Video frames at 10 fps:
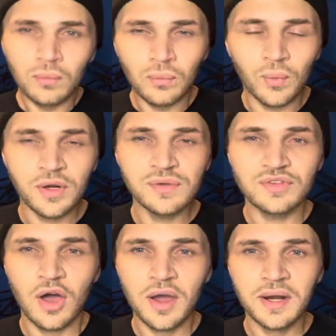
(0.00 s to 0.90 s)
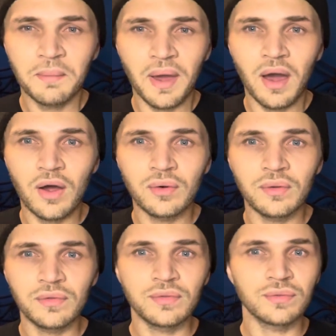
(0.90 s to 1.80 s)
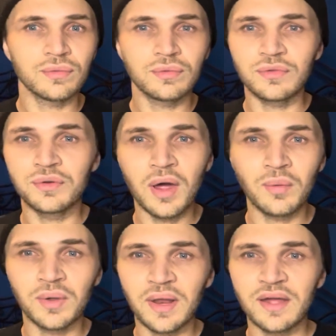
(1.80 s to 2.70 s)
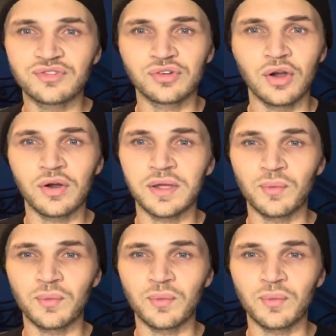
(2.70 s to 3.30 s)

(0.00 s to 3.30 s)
What are you talking about? You not realize you're on,